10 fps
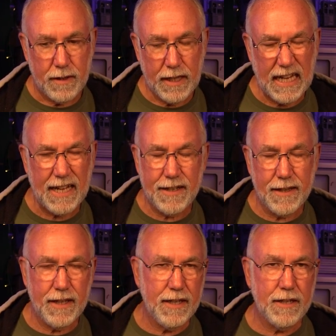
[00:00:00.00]
the end
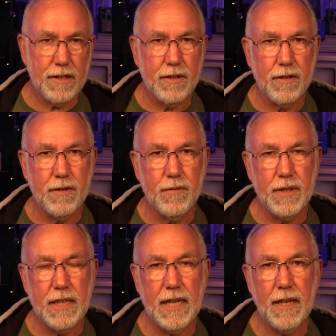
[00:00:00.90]
of the year
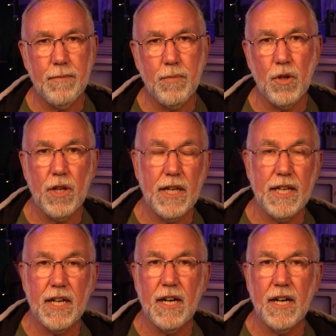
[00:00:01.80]
when they pull honey